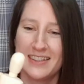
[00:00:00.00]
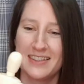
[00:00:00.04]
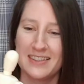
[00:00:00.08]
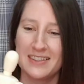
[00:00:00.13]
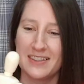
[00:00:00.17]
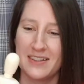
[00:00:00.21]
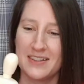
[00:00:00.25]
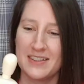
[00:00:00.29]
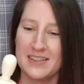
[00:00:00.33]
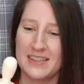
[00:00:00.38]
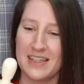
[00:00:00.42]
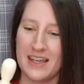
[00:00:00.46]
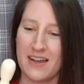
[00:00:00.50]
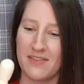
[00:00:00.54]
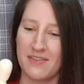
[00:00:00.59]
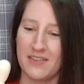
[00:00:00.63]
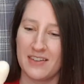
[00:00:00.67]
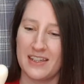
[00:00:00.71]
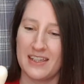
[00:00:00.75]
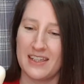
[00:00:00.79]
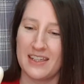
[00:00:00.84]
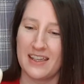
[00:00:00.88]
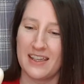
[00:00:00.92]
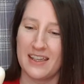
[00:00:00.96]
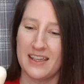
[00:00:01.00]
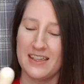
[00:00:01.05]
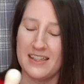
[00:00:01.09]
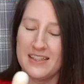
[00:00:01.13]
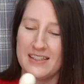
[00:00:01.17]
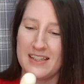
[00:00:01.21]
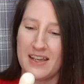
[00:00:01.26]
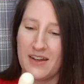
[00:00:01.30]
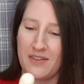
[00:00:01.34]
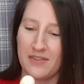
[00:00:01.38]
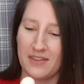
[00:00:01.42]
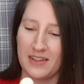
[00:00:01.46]
he's definitely
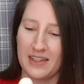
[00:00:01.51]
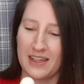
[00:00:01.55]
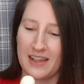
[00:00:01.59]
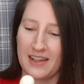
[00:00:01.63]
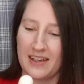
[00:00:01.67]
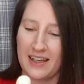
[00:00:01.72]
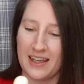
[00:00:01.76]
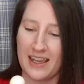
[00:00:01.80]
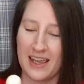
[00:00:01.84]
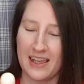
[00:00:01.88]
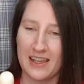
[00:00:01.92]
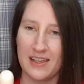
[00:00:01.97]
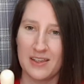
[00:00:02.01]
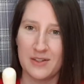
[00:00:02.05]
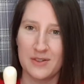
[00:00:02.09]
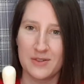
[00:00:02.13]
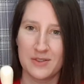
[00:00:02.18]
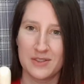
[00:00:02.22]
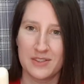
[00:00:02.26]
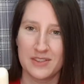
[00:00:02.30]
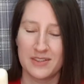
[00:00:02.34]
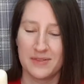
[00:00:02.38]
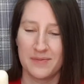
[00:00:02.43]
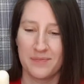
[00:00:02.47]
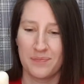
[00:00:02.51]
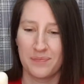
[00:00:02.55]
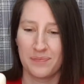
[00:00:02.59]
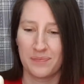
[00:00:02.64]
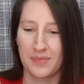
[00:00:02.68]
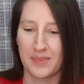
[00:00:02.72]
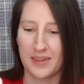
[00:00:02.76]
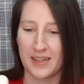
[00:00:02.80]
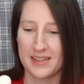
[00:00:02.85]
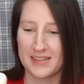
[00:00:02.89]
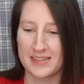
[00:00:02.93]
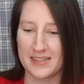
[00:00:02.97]
going to get used,
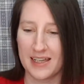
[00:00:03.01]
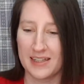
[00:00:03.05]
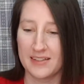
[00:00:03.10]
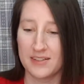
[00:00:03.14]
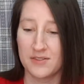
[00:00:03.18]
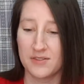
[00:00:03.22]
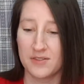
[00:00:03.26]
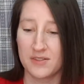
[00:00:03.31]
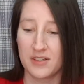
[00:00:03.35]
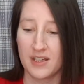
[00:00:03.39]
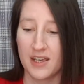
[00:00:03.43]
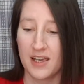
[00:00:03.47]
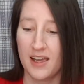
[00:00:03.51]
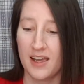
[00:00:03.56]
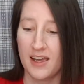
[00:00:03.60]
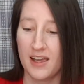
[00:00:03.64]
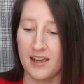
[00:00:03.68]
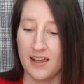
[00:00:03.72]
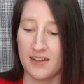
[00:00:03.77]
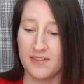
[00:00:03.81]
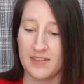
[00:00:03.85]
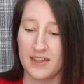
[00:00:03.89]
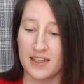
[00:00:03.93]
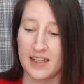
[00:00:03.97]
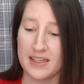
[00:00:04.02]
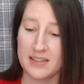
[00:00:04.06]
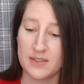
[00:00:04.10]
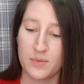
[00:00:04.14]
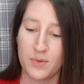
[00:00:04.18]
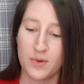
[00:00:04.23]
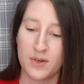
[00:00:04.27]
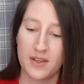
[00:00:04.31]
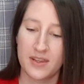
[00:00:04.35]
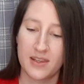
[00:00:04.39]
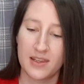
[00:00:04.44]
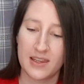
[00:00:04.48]
because I do. If that's
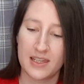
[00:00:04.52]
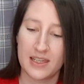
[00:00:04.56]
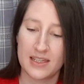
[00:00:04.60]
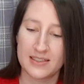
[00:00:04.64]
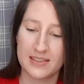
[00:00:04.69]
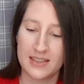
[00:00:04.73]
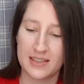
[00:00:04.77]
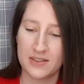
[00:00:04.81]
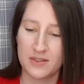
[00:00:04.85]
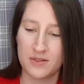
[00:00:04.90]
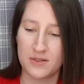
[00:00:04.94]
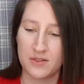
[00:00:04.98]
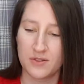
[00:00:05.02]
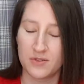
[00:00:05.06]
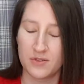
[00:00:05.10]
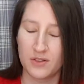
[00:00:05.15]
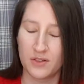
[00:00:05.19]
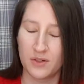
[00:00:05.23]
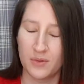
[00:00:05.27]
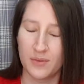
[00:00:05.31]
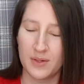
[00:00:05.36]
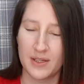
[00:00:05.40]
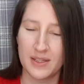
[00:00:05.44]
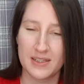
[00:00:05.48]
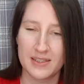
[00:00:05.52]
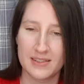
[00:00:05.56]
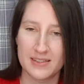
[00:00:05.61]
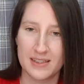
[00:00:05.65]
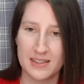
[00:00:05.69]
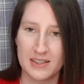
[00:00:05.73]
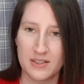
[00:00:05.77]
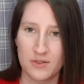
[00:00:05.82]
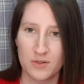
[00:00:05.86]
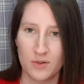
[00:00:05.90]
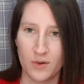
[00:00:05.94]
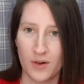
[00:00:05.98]
one of the things I do struggle with, is
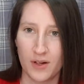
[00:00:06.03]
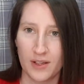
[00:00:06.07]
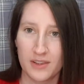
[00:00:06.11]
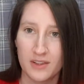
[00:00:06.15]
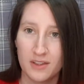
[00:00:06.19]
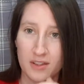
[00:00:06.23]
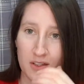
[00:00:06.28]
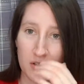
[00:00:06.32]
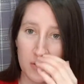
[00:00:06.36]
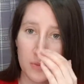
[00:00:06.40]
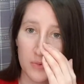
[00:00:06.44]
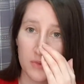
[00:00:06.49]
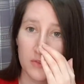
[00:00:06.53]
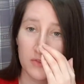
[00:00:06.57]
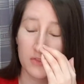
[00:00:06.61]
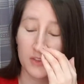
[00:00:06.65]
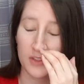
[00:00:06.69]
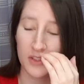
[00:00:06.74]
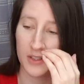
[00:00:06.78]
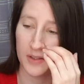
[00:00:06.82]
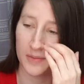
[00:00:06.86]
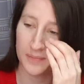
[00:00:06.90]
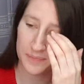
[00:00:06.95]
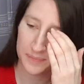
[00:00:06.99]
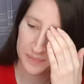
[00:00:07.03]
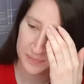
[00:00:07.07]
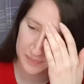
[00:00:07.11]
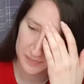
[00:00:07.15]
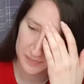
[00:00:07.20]
like drawing the human form,